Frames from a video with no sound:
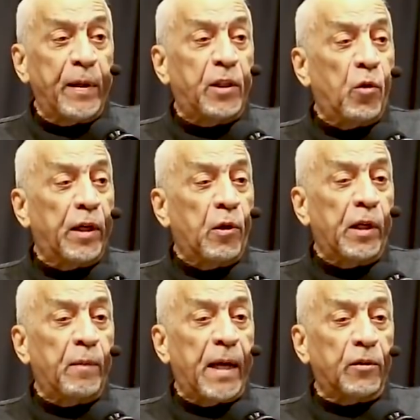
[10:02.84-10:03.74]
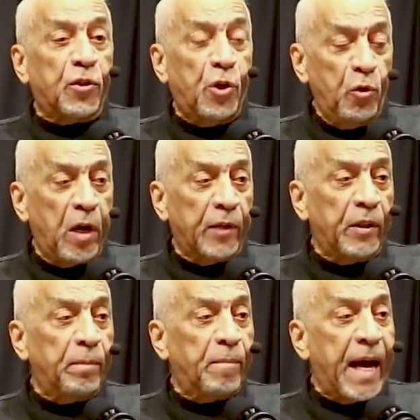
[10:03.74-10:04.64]
going to be going about
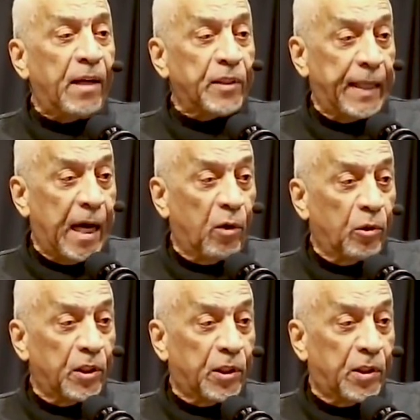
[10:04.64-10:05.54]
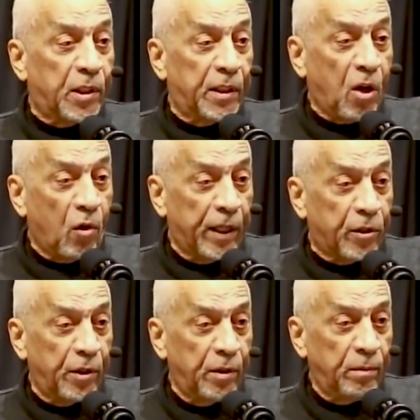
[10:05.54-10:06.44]
200 miles an hour talking
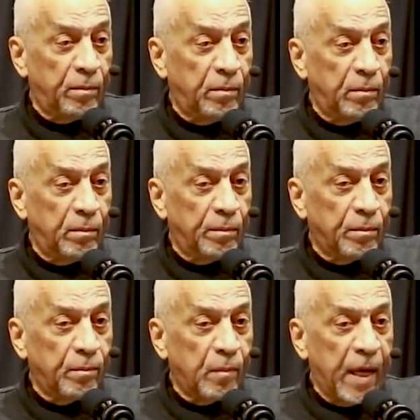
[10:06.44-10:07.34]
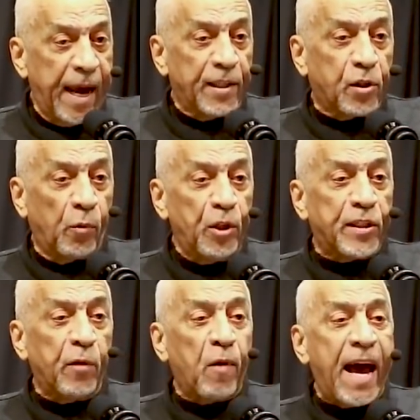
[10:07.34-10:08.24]
to you. And so when you
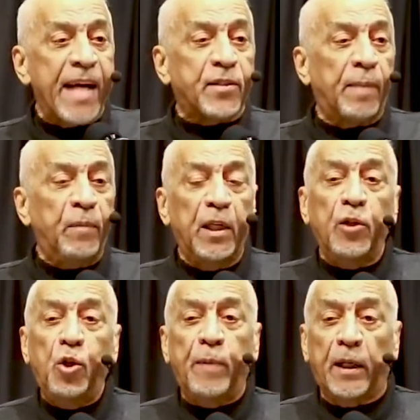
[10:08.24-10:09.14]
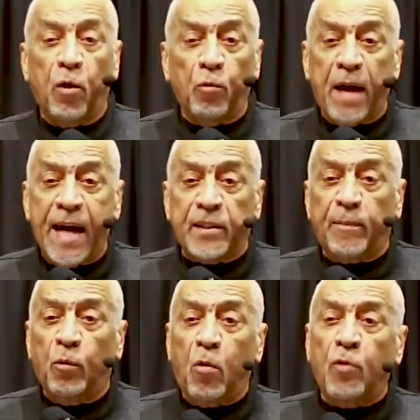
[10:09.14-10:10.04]
say rise up, you better don't rise
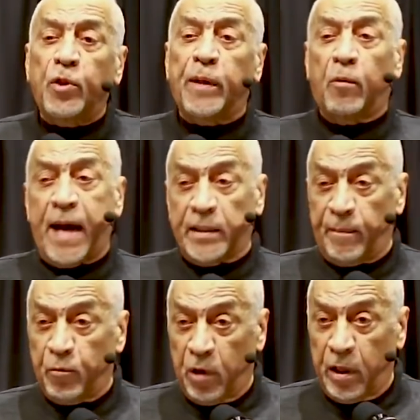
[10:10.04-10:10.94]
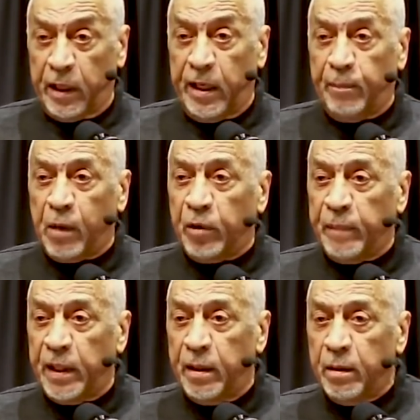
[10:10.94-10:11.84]
up and walk, you better rise up and run to keep up
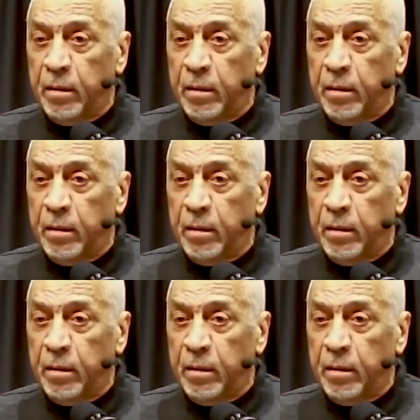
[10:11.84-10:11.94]
with me.